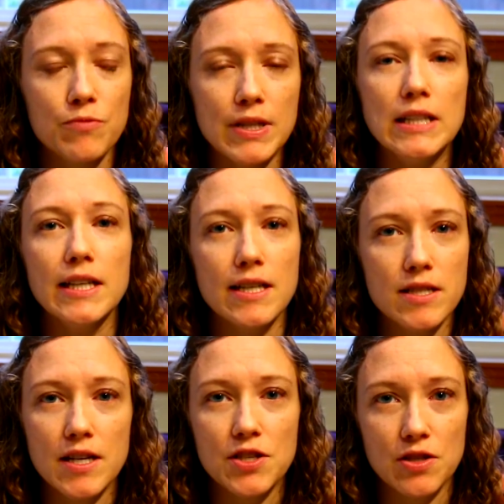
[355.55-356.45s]
really
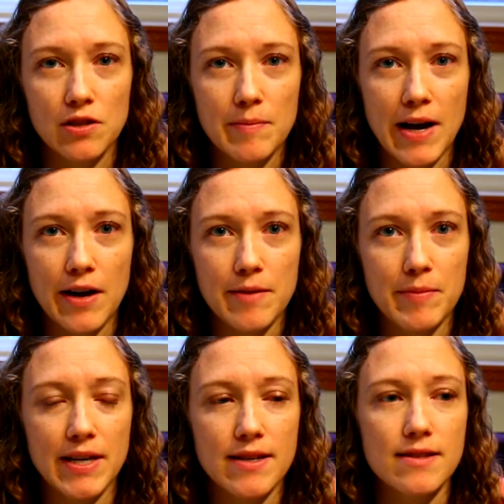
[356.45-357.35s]
intentional about it,
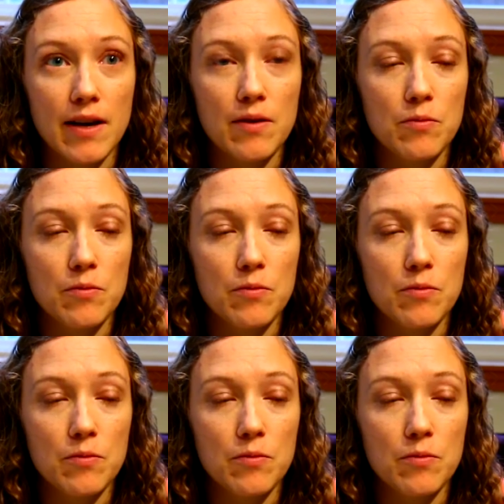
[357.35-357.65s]
because